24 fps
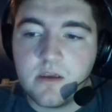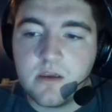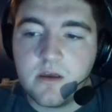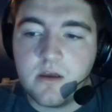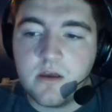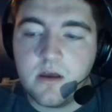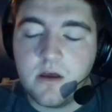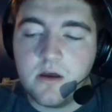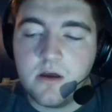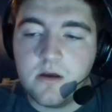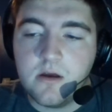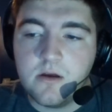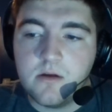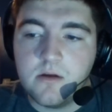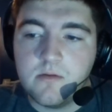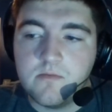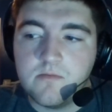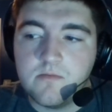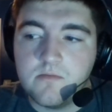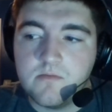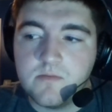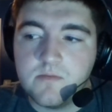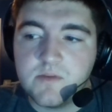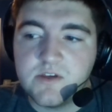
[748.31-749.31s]

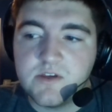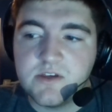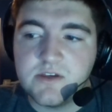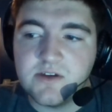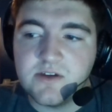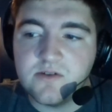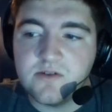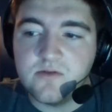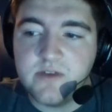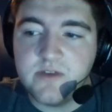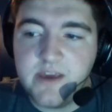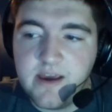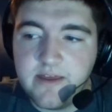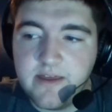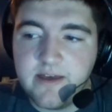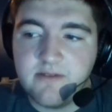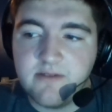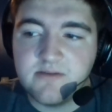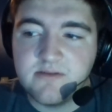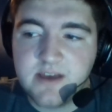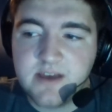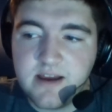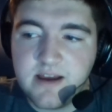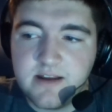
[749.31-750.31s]
So yeah, that
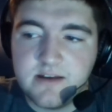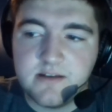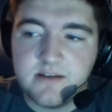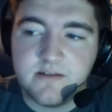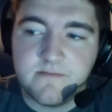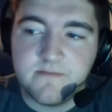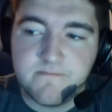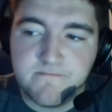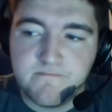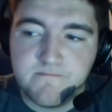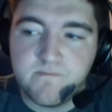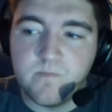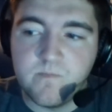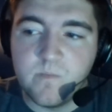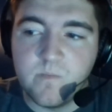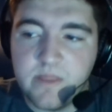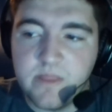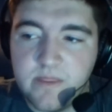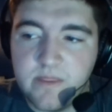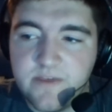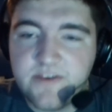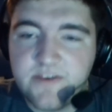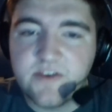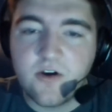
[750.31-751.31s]
was kind of
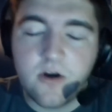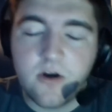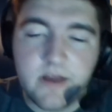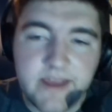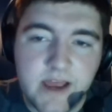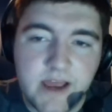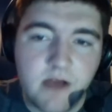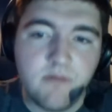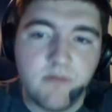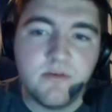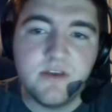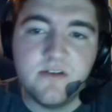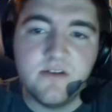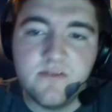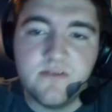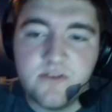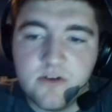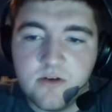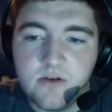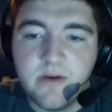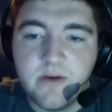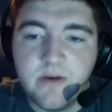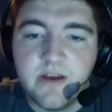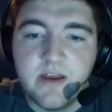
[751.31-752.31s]
starting out with
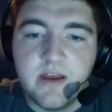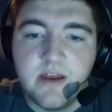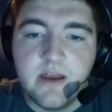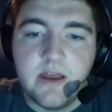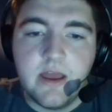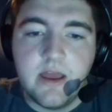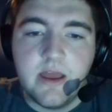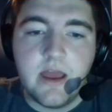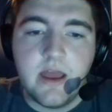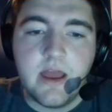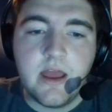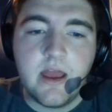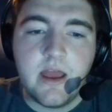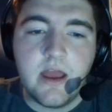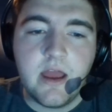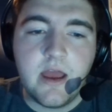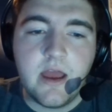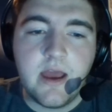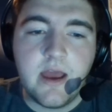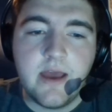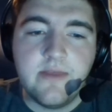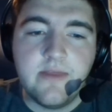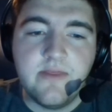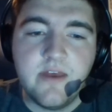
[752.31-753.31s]
YouTube.
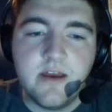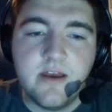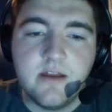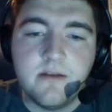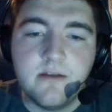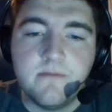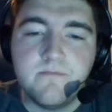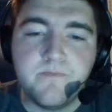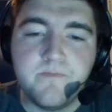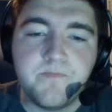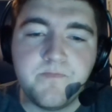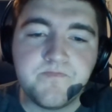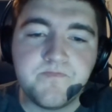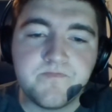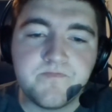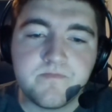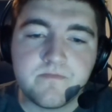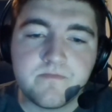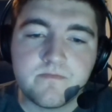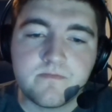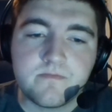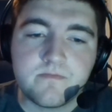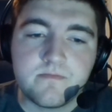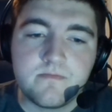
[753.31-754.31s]
And then
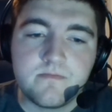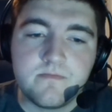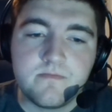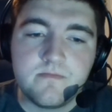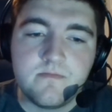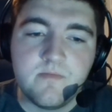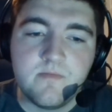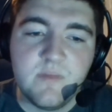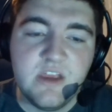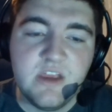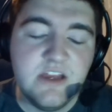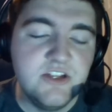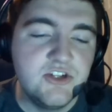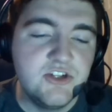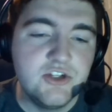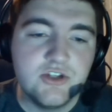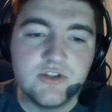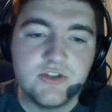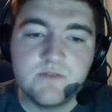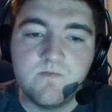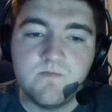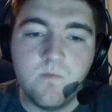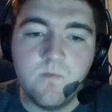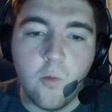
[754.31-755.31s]
it
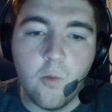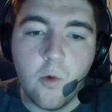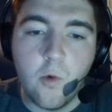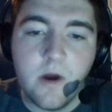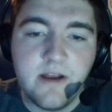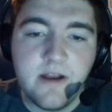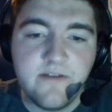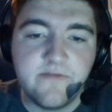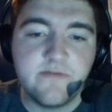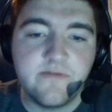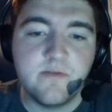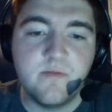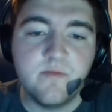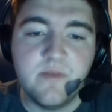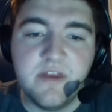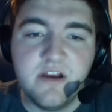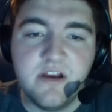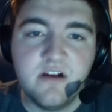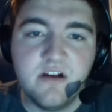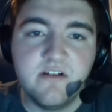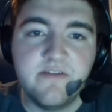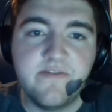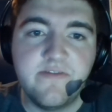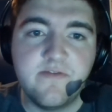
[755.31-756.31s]
just went from
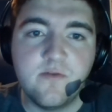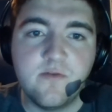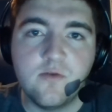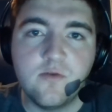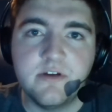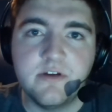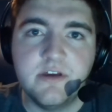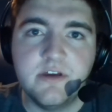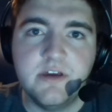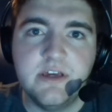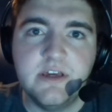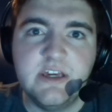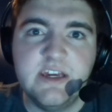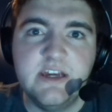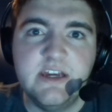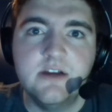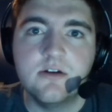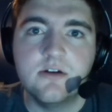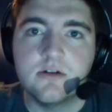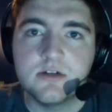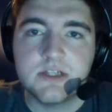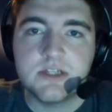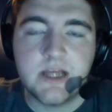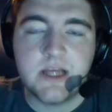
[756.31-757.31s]
there for
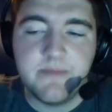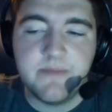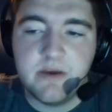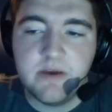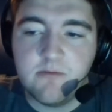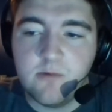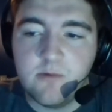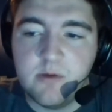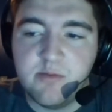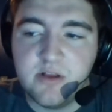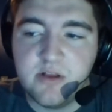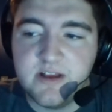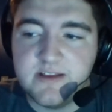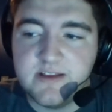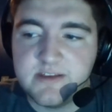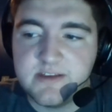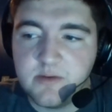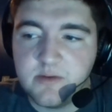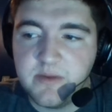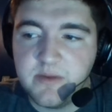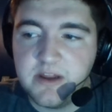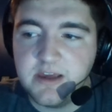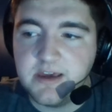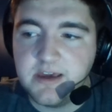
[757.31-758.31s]
years. I mean, we played so
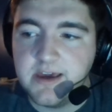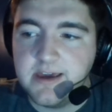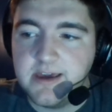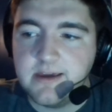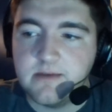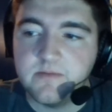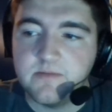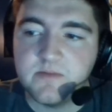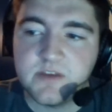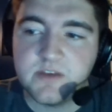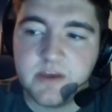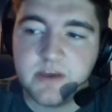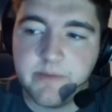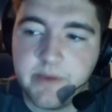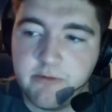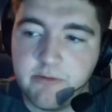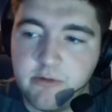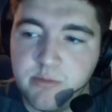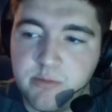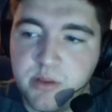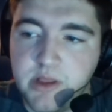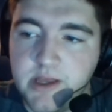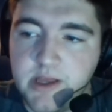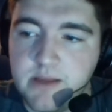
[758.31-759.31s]
many games. I mean, we
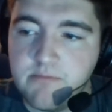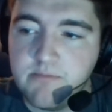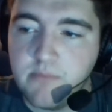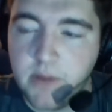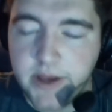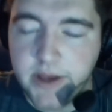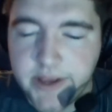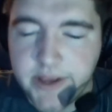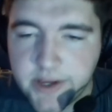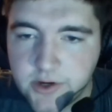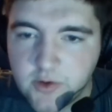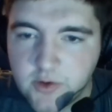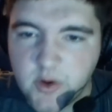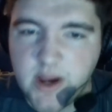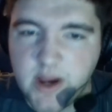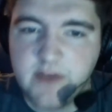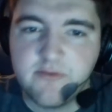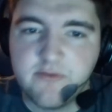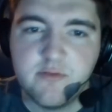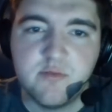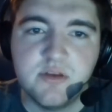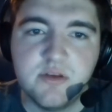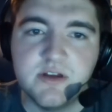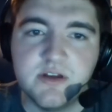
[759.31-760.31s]
played Minecraft,
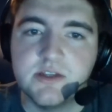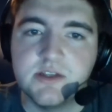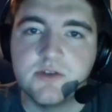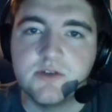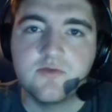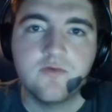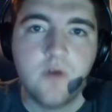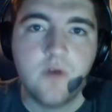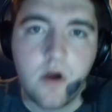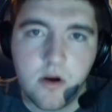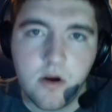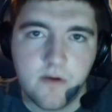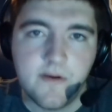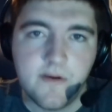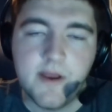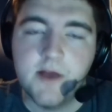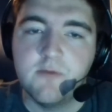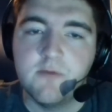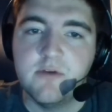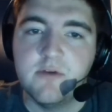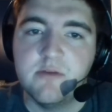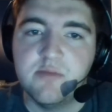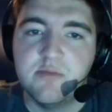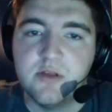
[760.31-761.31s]
we played Terraria,
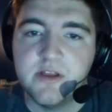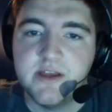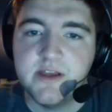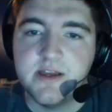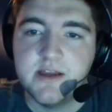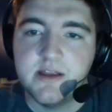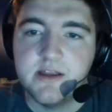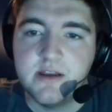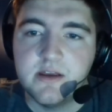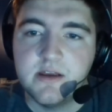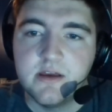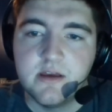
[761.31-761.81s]
we played